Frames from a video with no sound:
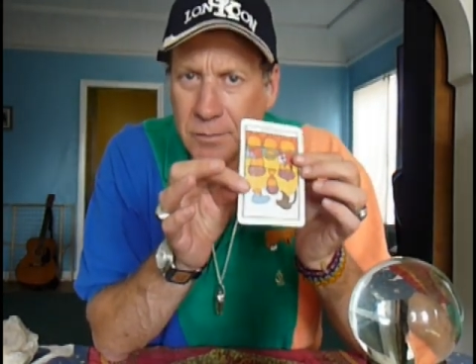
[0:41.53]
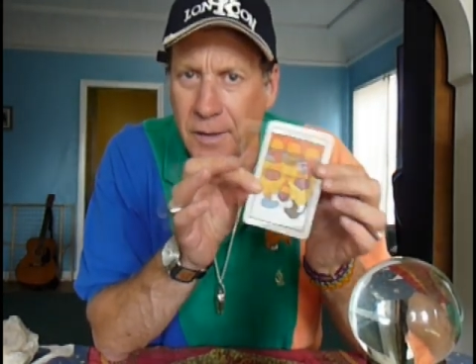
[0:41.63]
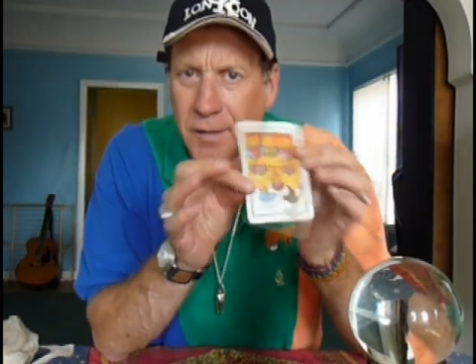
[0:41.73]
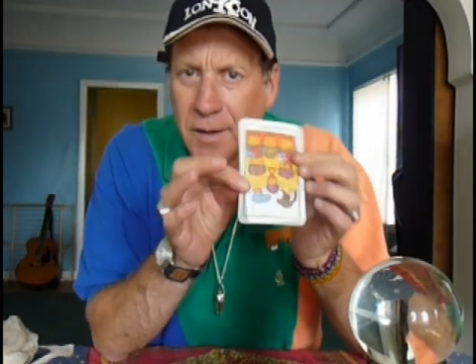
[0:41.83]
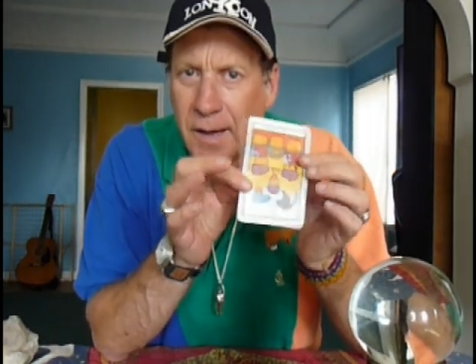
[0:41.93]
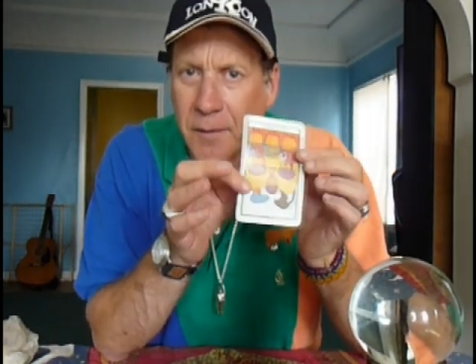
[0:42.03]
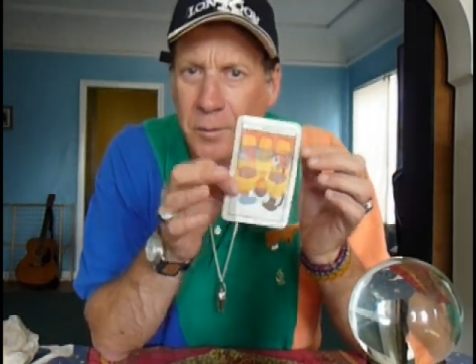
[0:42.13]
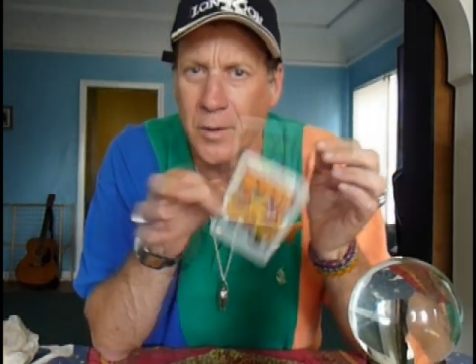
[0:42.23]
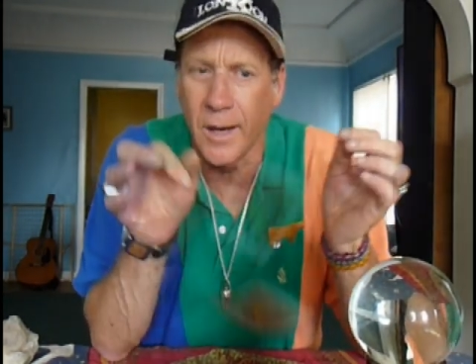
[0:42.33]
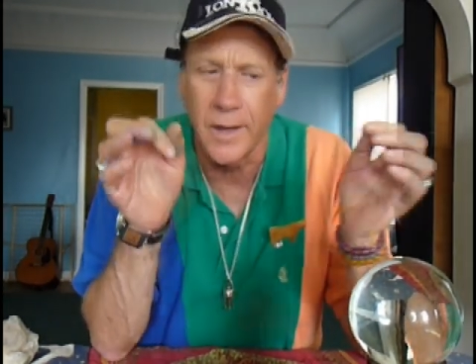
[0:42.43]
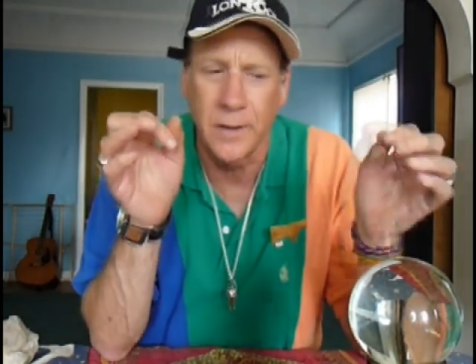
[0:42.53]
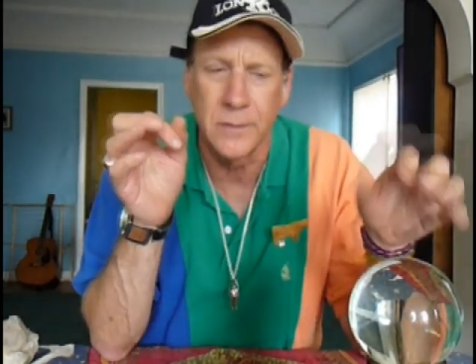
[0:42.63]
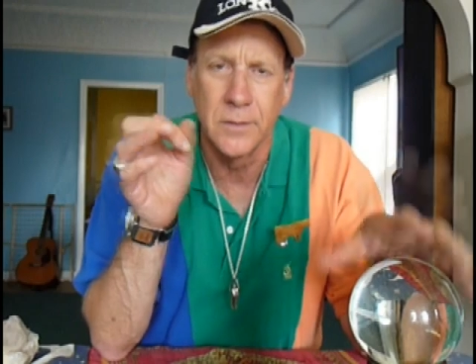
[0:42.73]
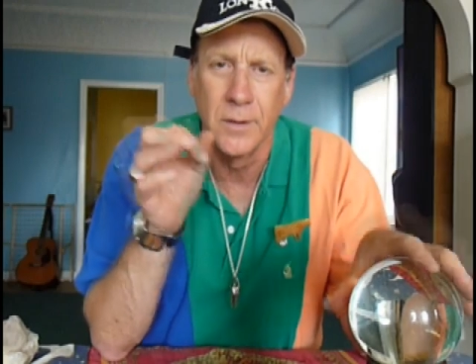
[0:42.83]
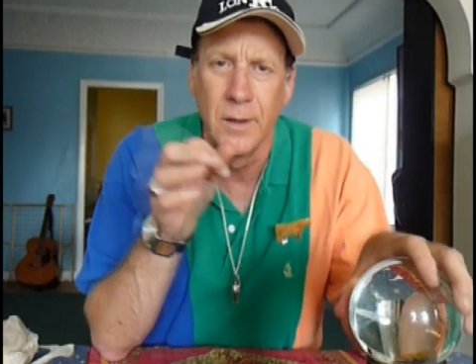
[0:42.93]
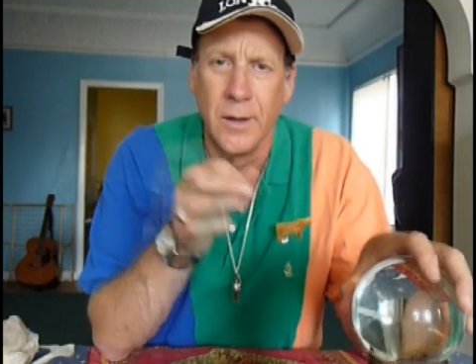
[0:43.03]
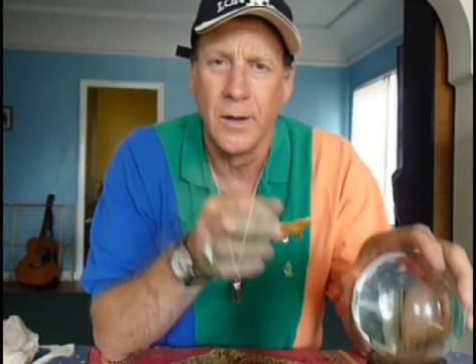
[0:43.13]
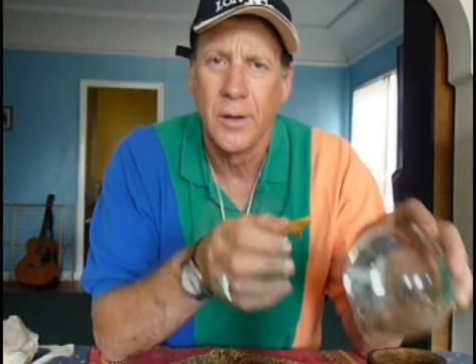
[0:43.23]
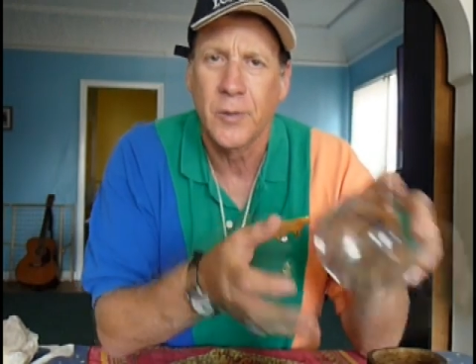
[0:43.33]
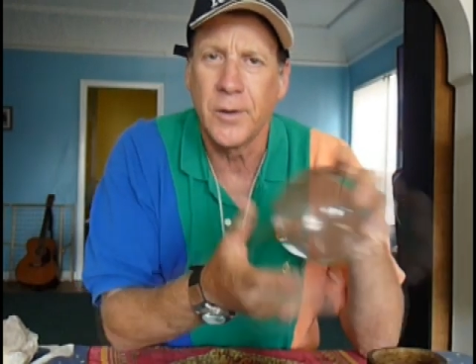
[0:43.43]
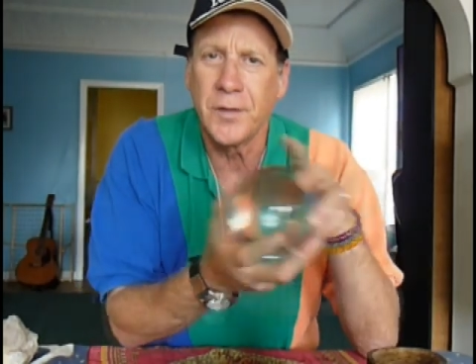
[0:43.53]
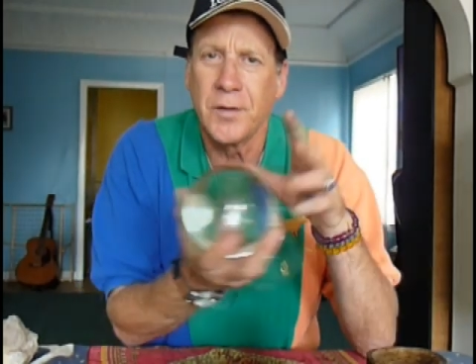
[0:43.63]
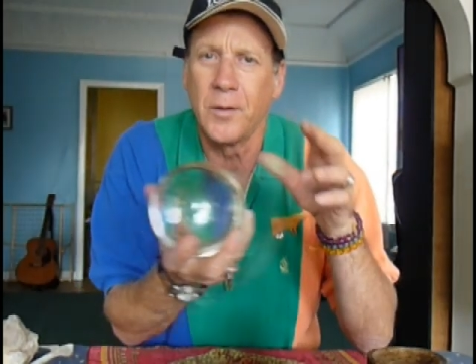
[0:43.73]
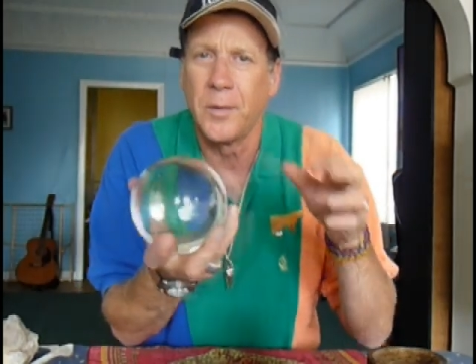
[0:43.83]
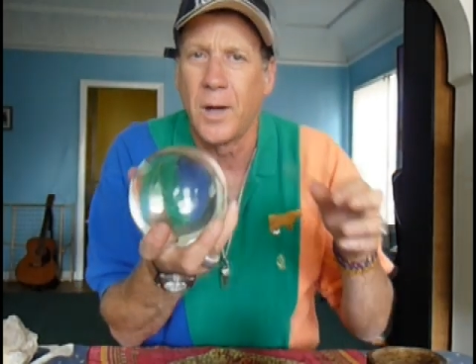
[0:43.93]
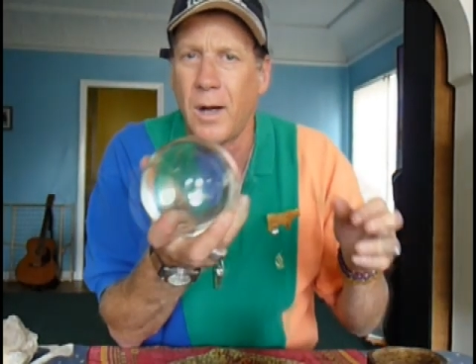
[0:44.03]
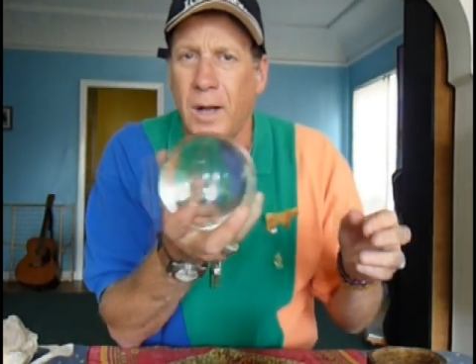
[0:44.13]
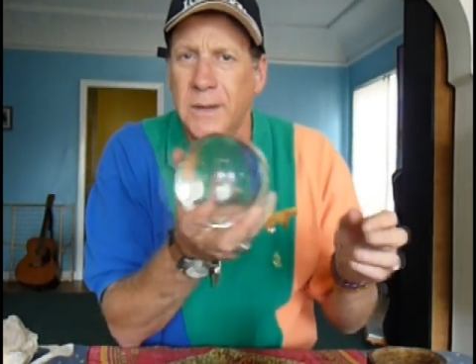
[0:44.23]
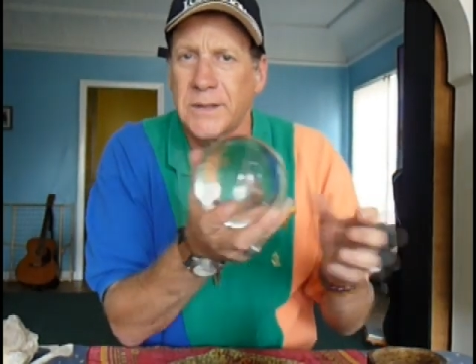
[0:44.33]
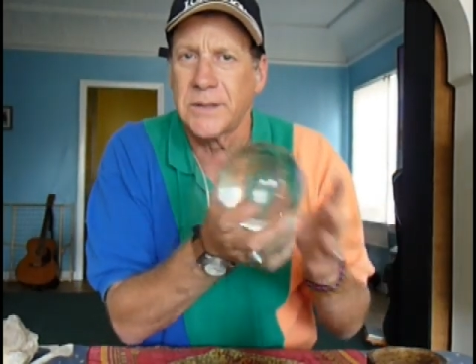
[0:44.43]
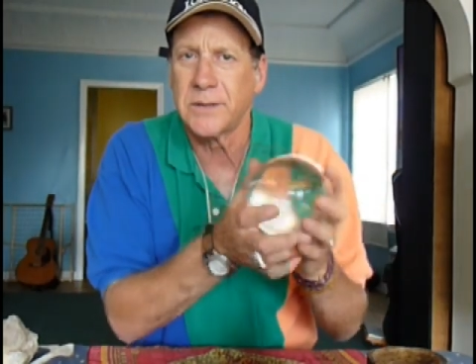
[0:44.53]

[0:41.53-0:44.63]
doesn't have a brain. Crystal balls,